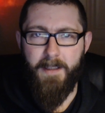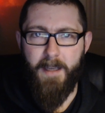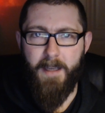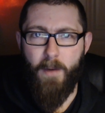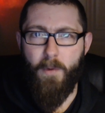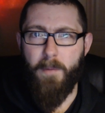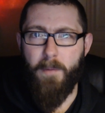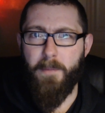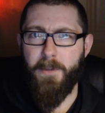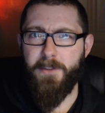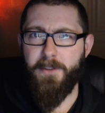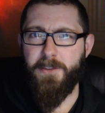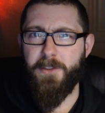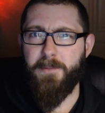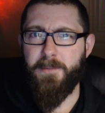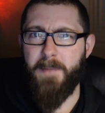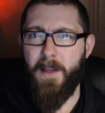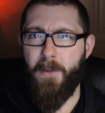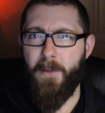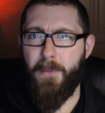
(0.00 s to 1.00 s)
Now what
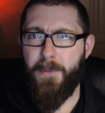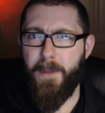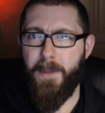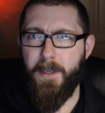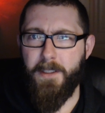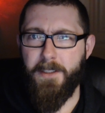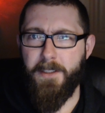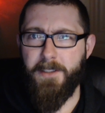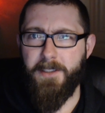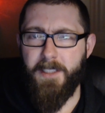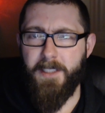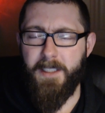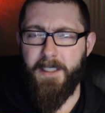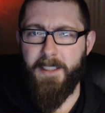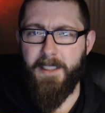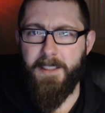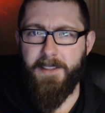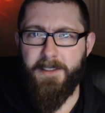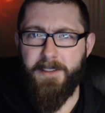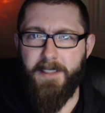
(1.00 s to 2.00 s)
Monstrous Mouth does
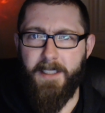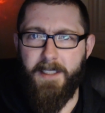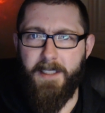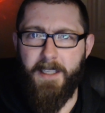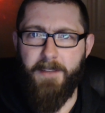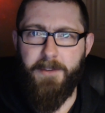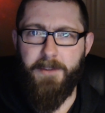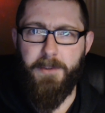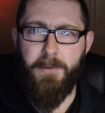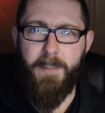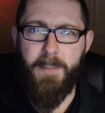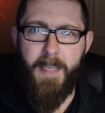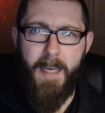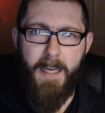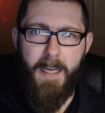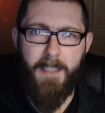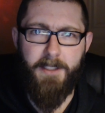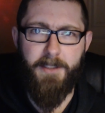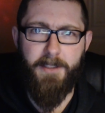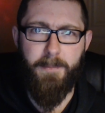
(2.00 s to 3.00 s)
is it gives you
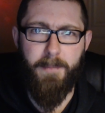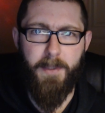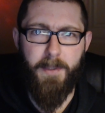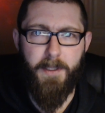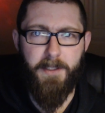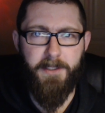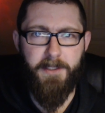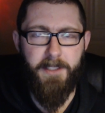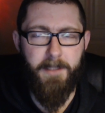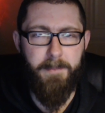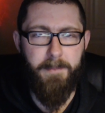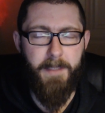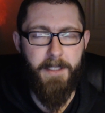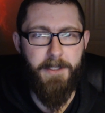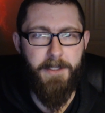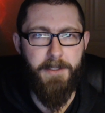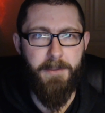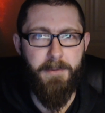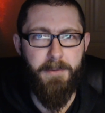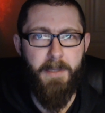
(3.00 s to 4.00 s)
catch, plus it
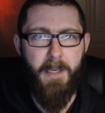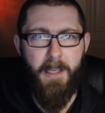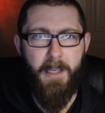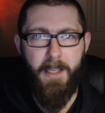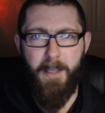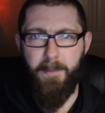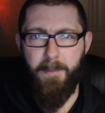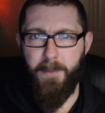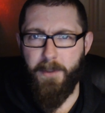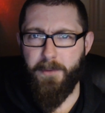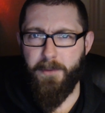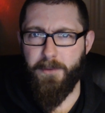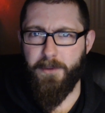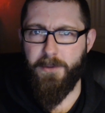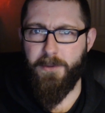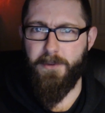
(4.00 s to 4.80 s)
makes you immune